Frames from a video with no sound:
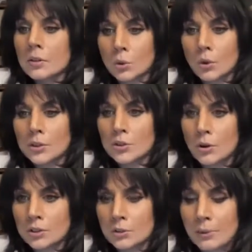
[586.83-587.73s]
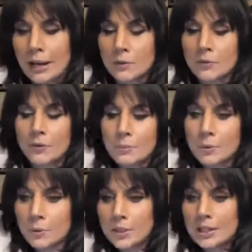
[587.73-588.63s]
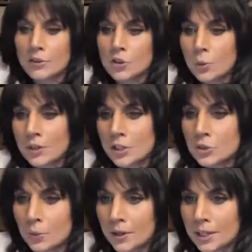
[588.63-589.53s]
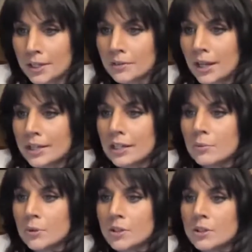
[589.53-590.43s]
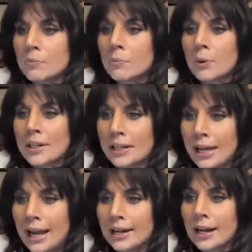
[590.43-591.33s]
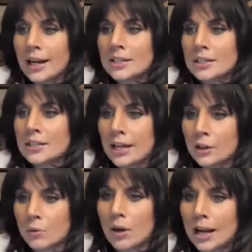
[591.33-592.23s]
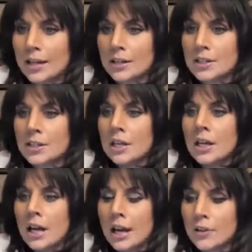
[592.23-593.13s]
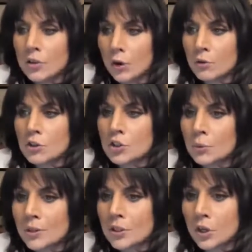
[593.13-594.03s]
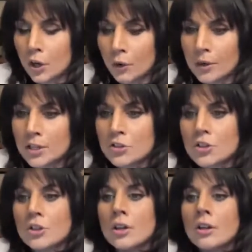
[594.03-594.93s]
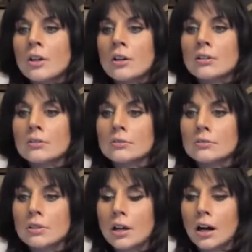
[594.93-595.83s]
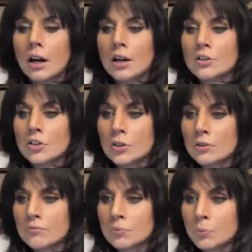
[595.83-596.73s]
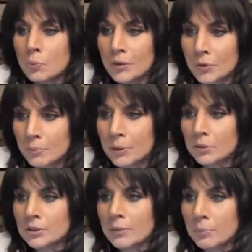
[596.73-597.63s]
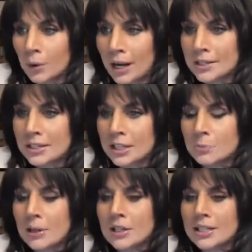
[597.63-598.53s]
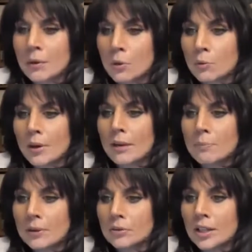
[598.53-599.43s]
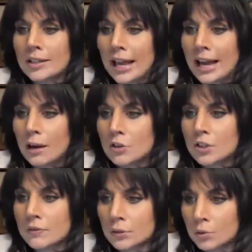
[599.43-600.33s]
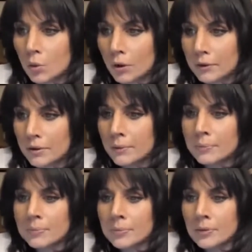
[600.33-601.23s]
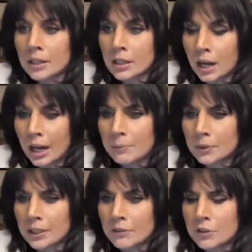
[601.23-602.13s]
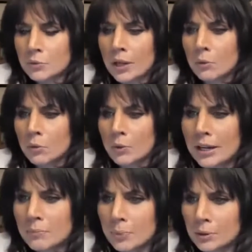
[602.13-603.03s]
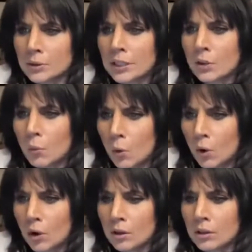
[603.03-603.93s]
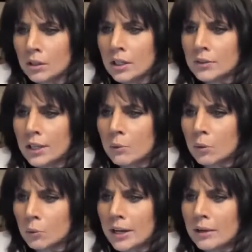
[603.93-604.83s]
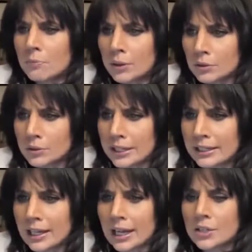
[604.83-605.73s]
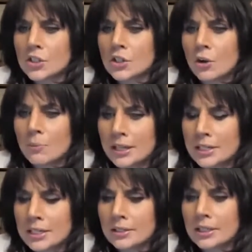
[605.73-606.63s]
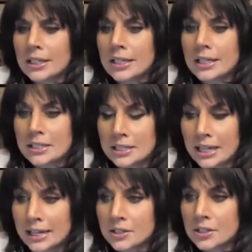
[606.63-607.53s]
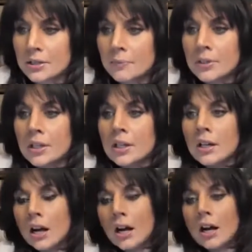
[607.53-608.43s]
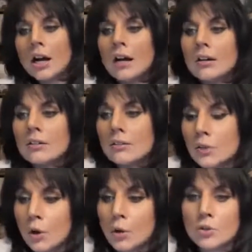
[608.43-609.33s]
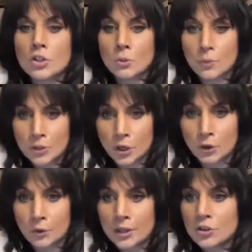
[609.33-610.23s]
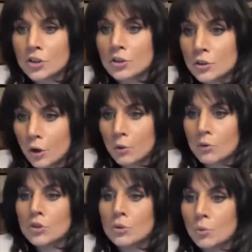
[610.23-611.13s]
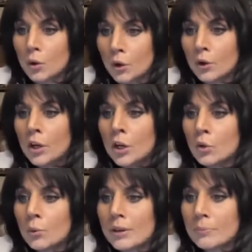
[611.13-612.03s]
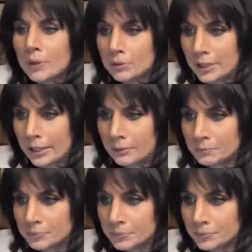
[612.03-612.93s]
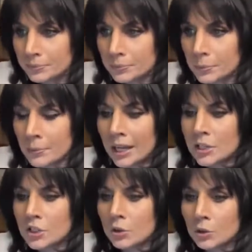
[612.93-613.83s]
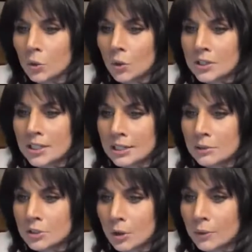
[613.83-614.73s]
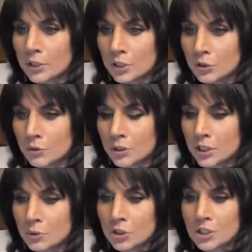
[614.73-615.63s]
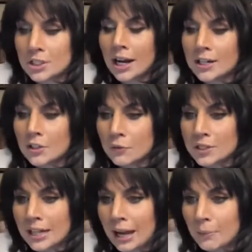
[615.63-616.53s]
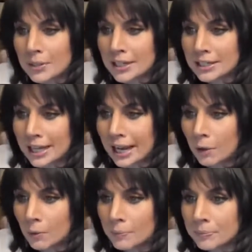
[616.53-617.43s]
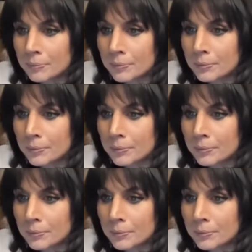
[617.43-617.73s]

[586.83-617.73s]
the Lord talked about February 10th, 2020, that he was bringing Haggai's and Zechariah's and those to encourage uh, to with the building process because they were rebuilding the house of the Lord. I believe if they rebuilding the wall, they were rebuilding, and so basically he sent uh, those to encourage those who were rebuilding. And so the Lord said he was going to do this, which is kind of what's happening now.